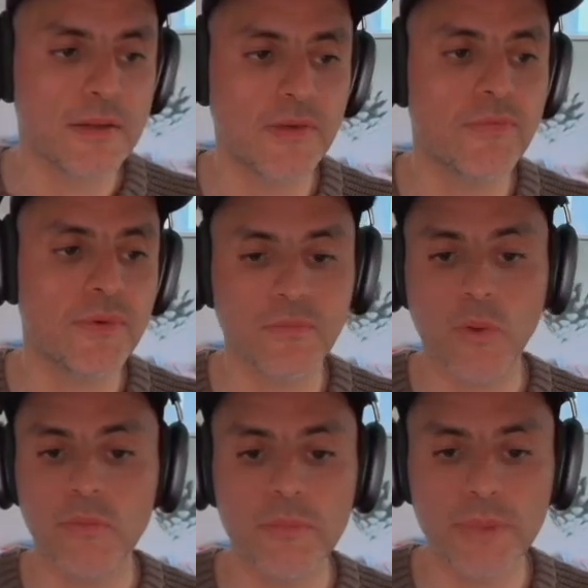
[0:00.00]
different
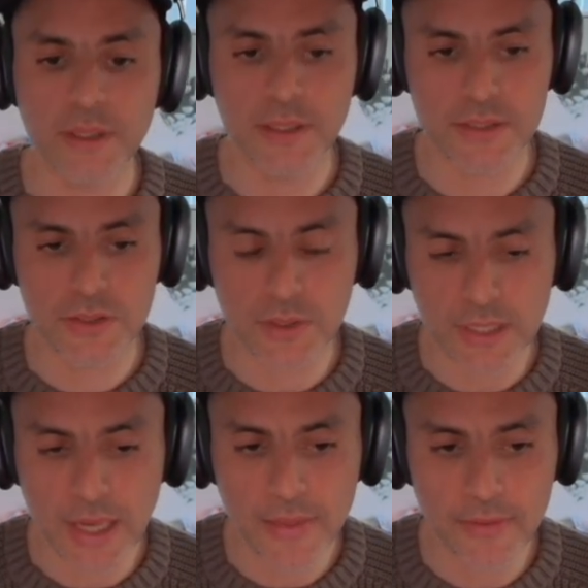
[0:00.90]
vulnerabilities
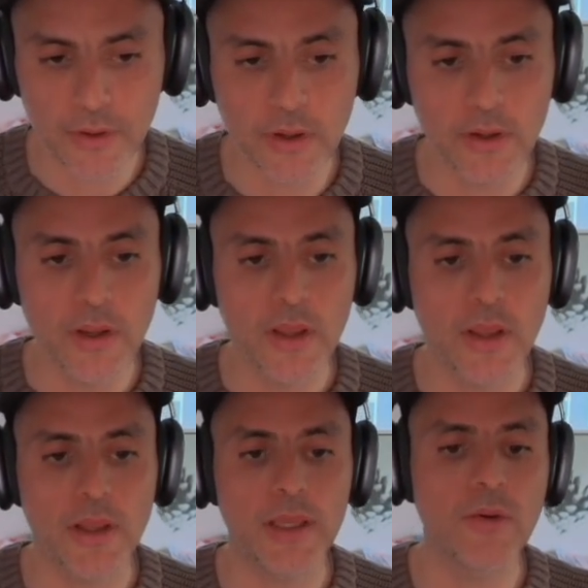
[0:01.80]
together
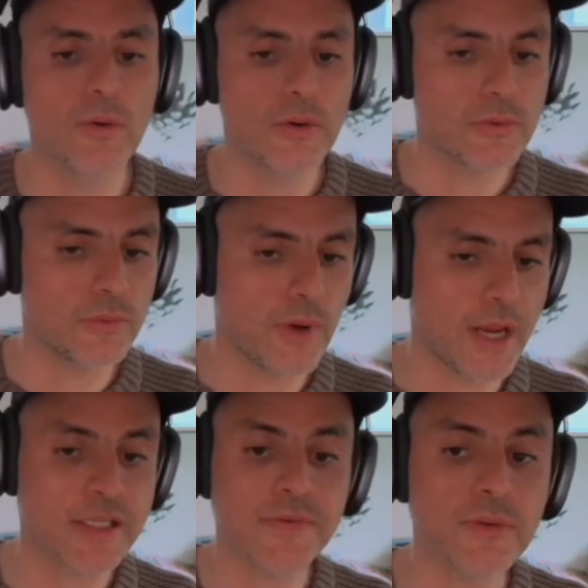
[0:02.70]
in order to
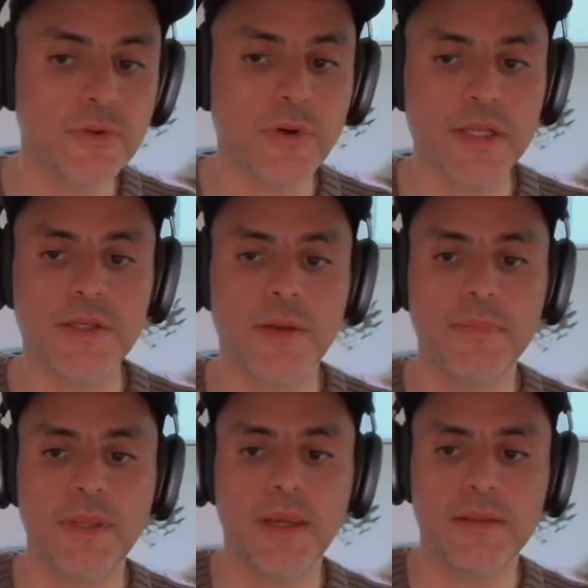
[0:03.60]
exfiltrate
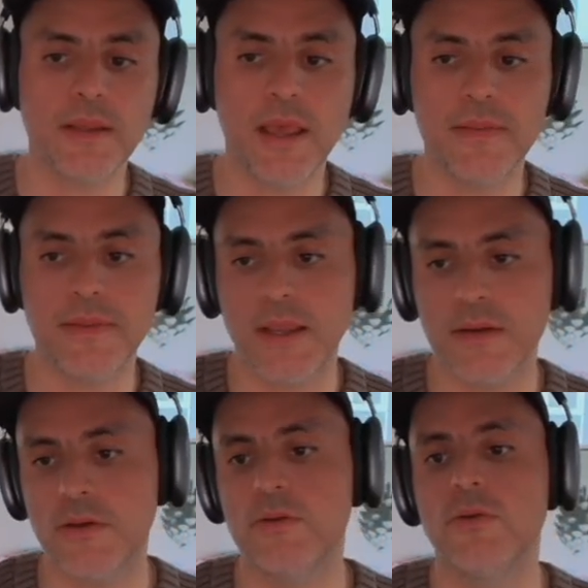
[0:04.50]
something and
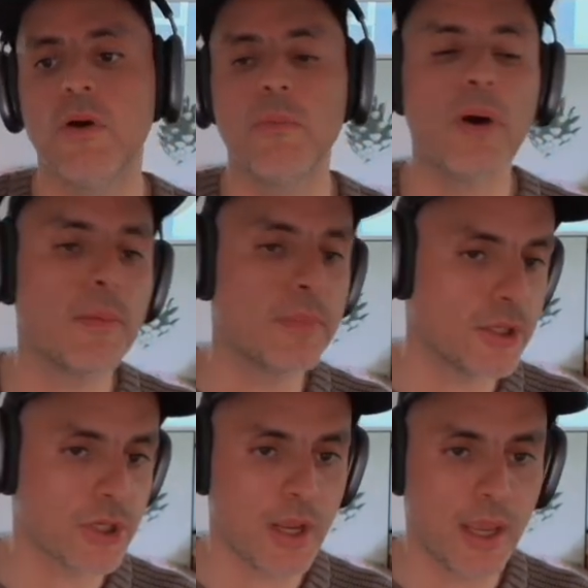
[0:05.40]
then,
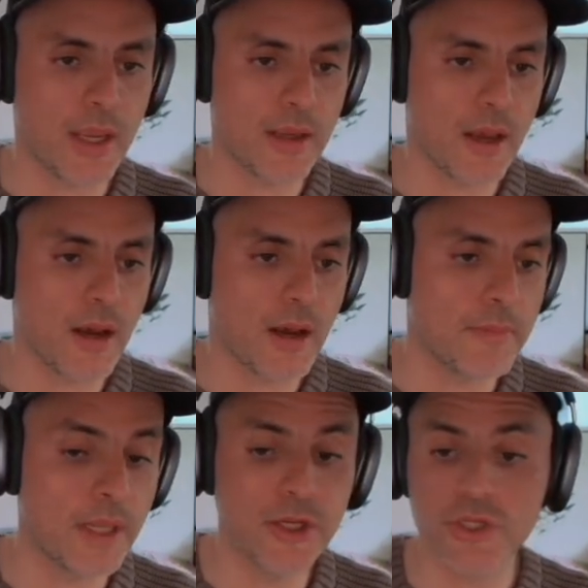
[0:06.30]
publish a
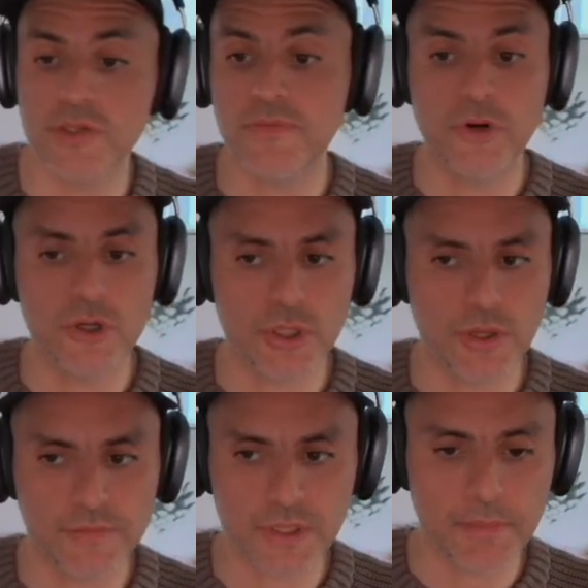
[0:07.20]
malicious version
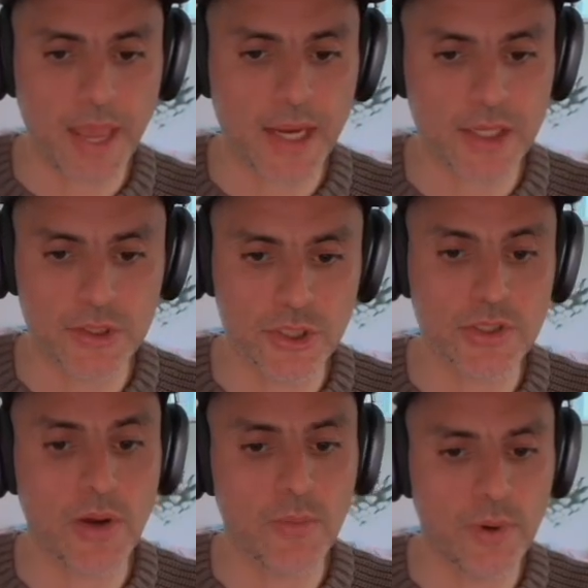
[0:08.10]
of some package
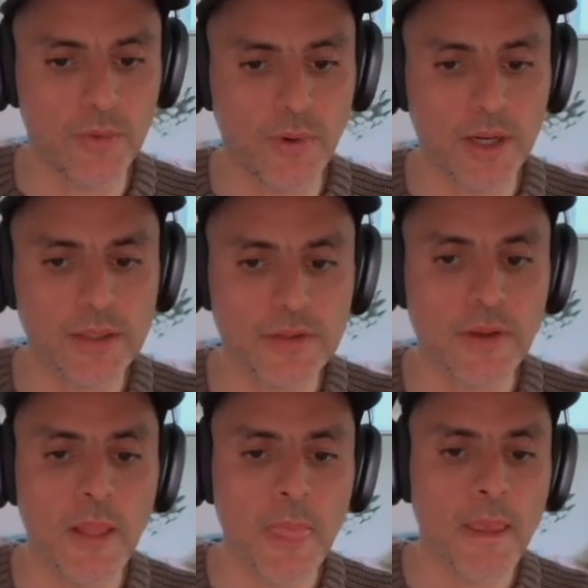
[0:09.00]
somewhere, right?
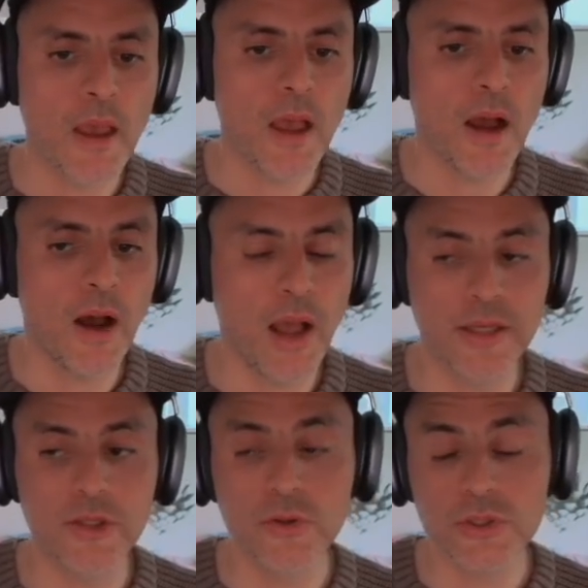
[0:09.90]

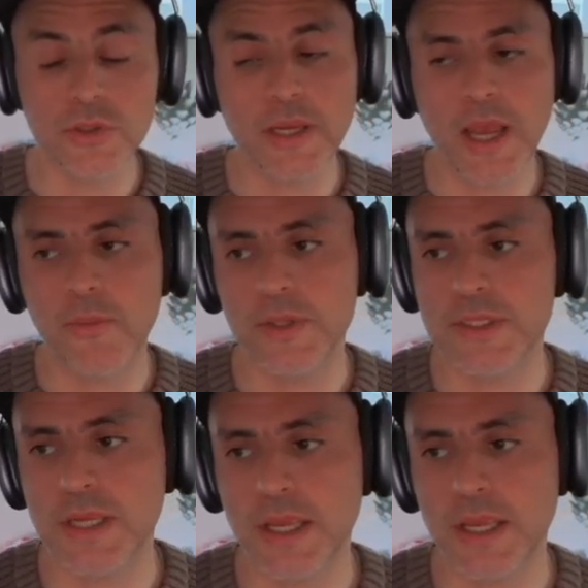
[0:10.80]
And usually I would say